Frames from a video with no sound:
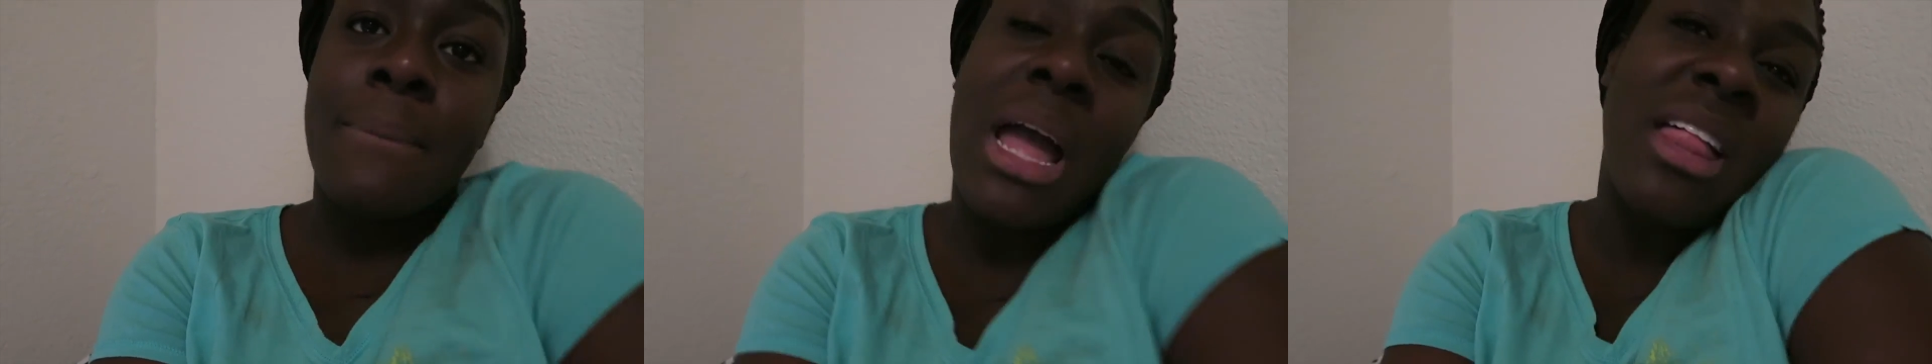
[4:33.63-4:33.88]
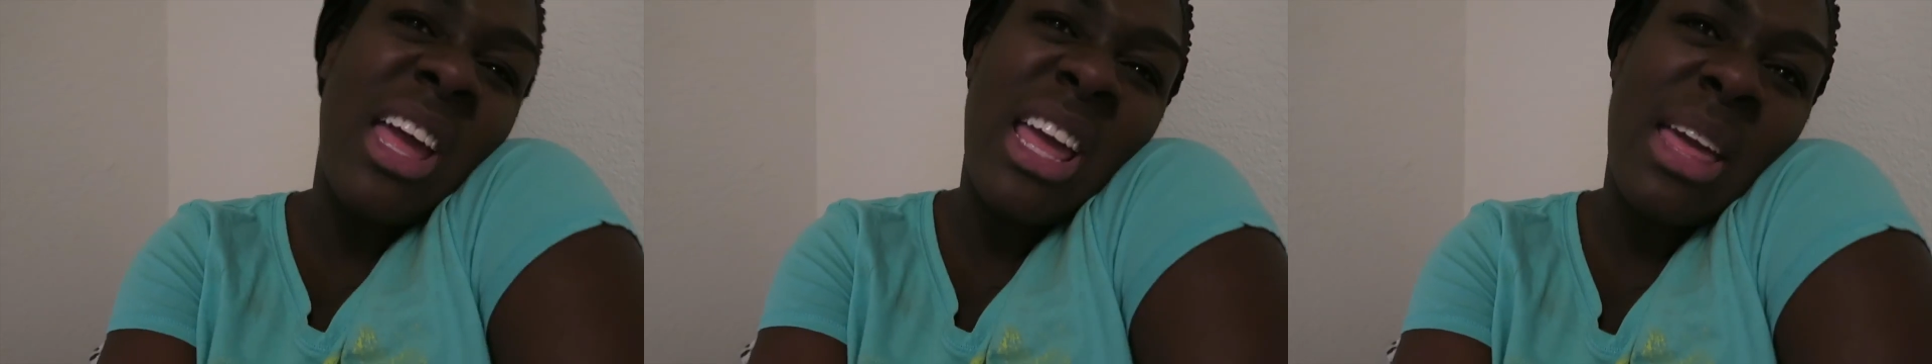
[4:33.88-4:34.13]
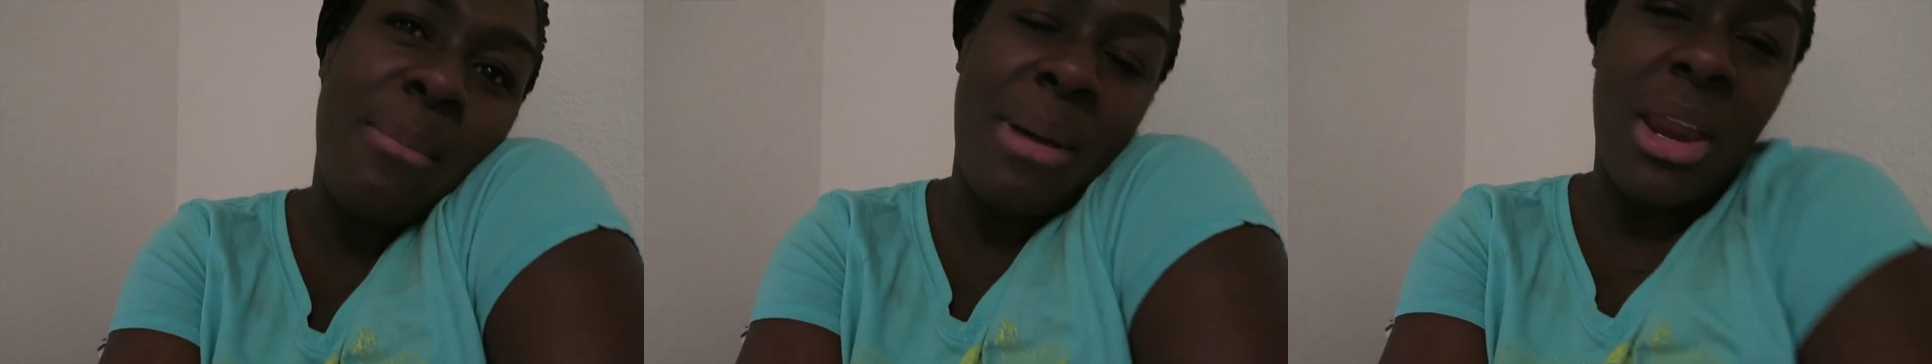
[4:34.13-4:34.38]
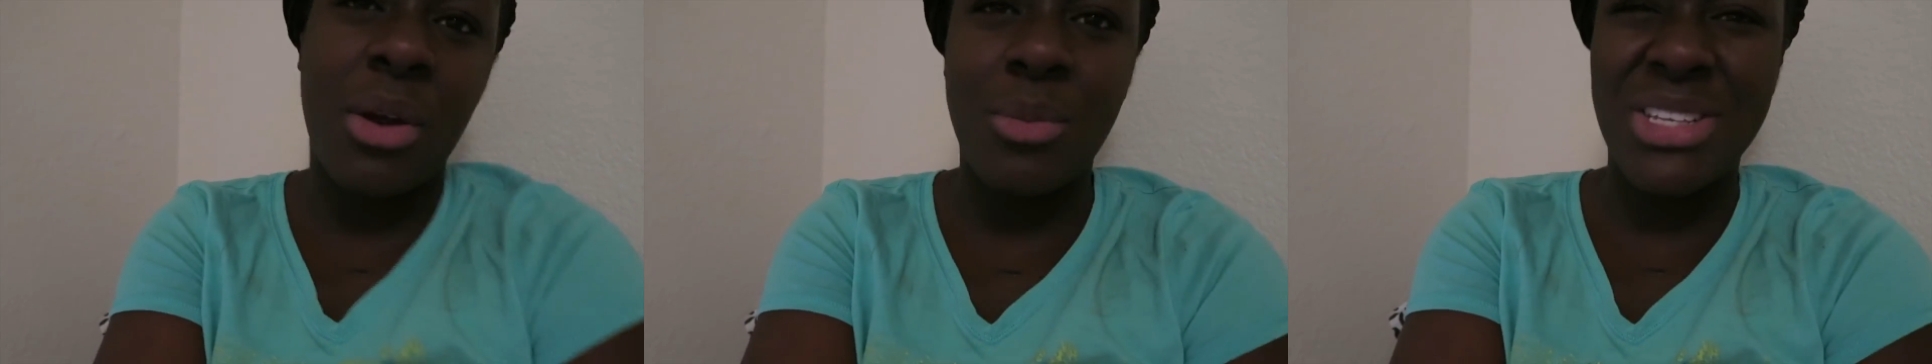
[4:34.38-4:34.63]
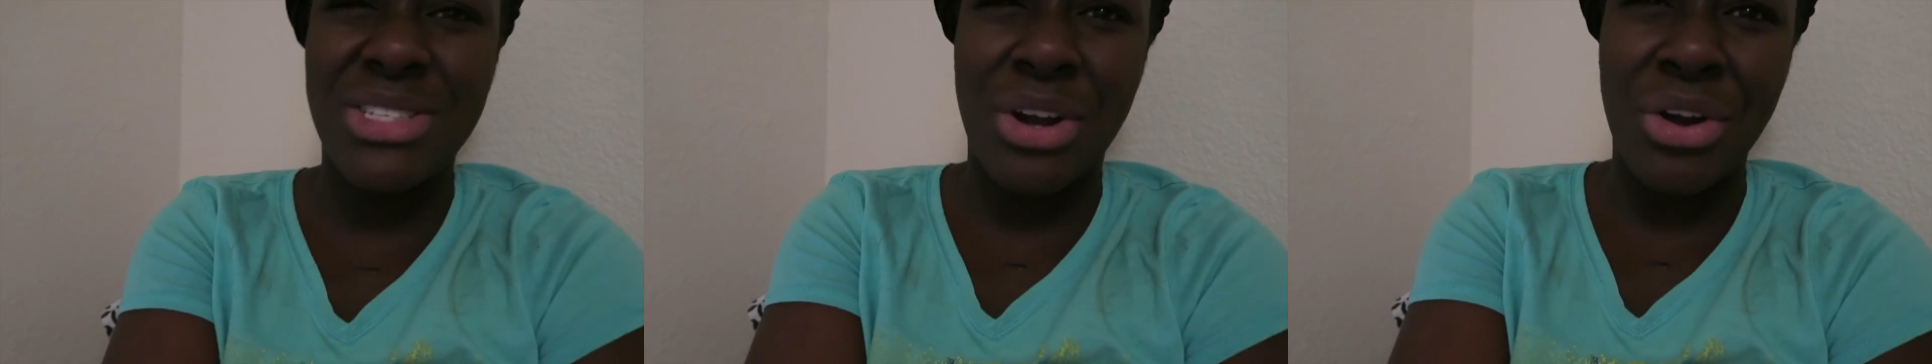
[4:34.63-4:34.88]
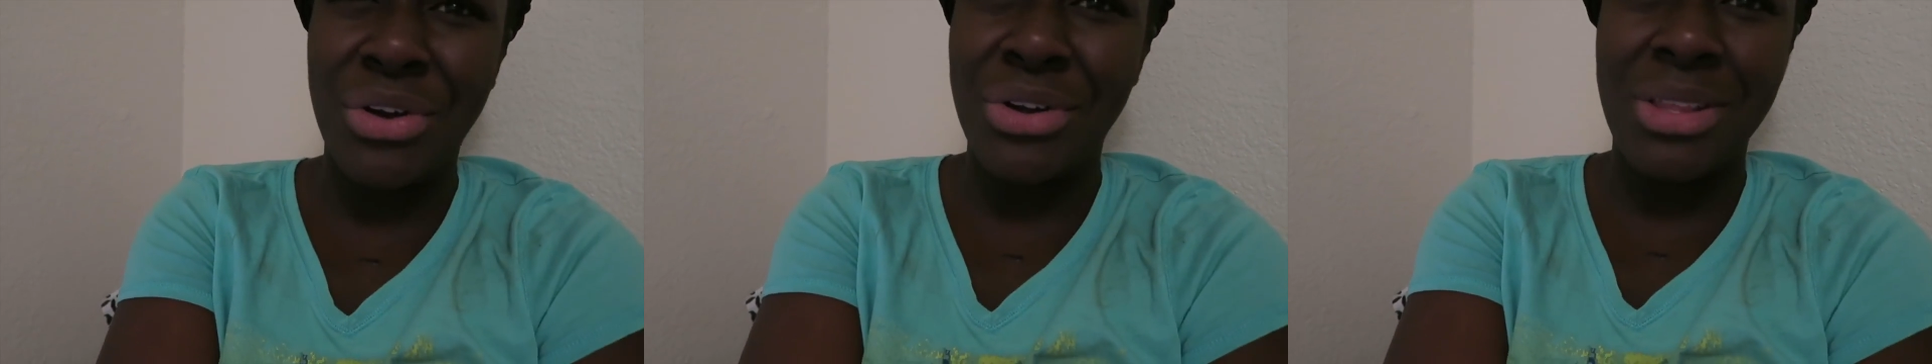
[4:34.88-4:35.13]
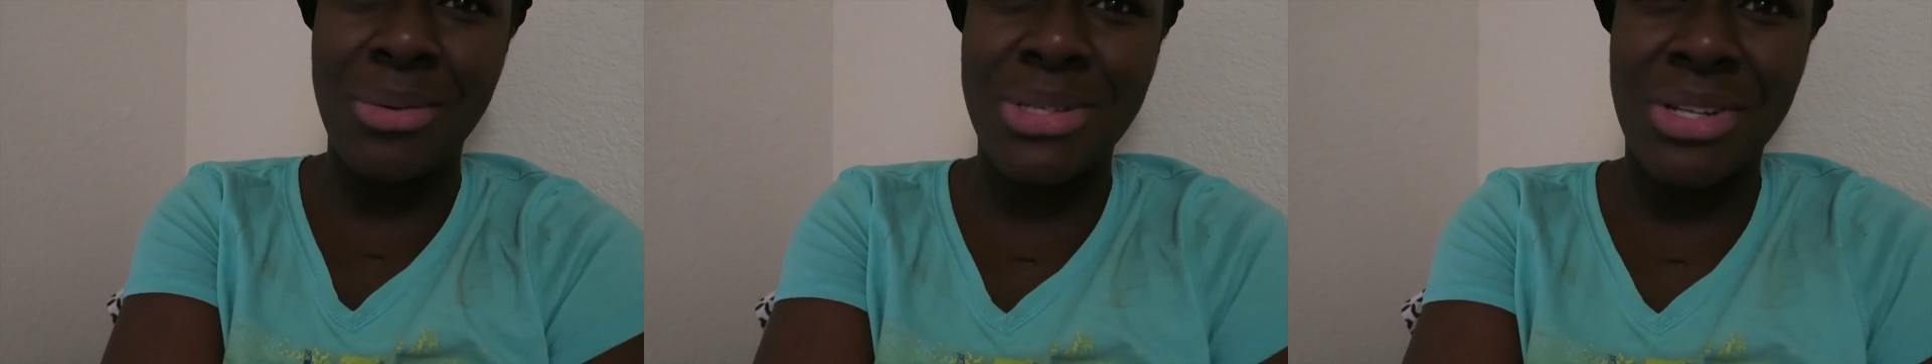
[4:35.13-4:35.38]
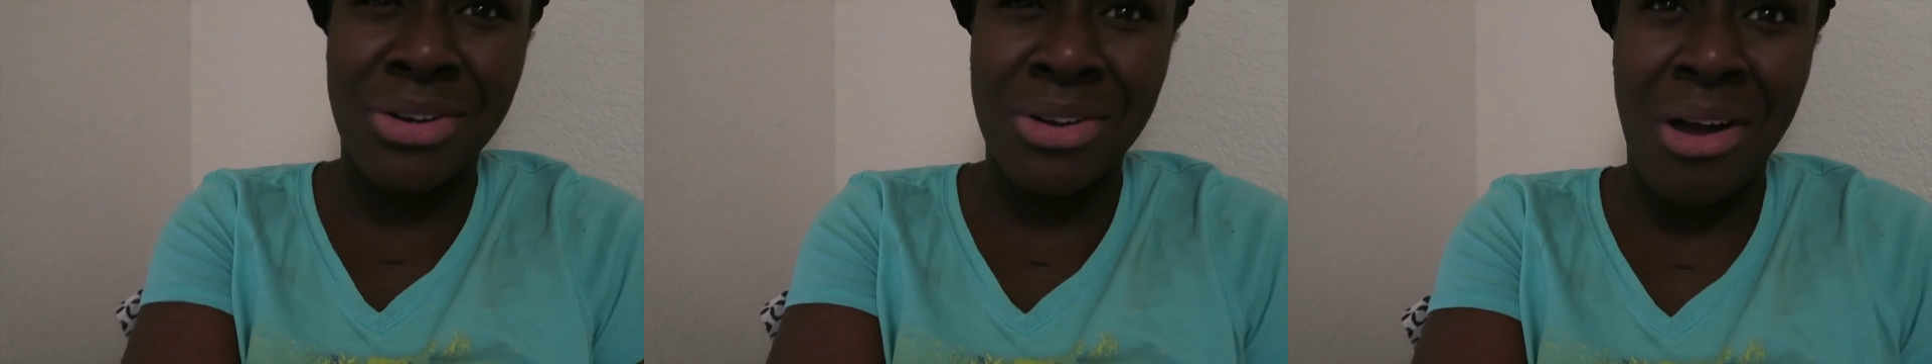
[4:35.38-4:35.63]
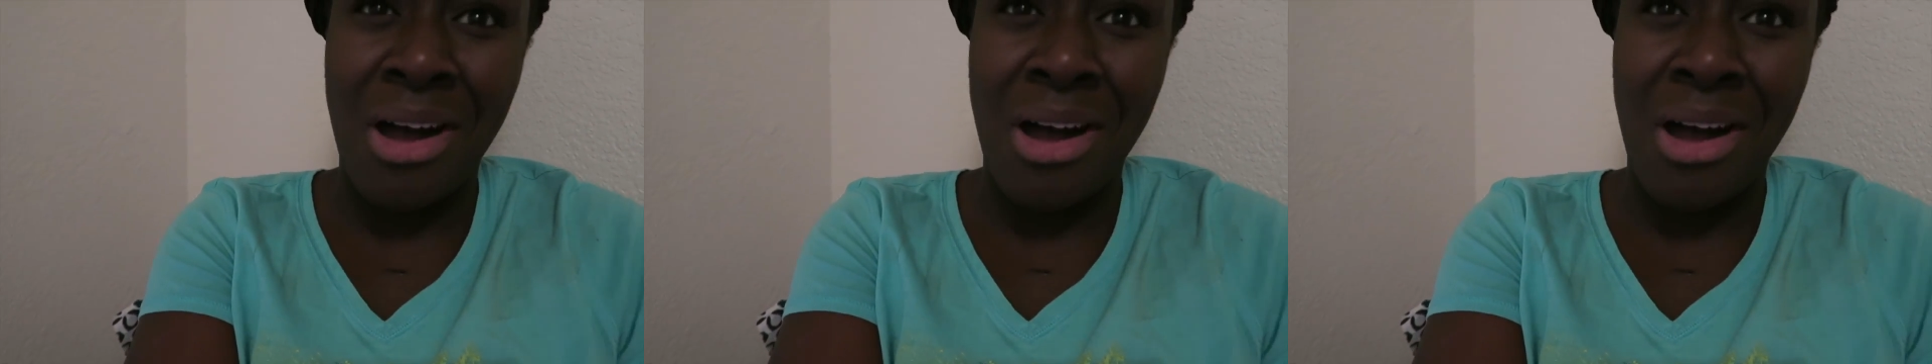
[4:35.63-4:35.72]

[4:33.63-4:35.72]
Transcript: I like it better. We start early. We start in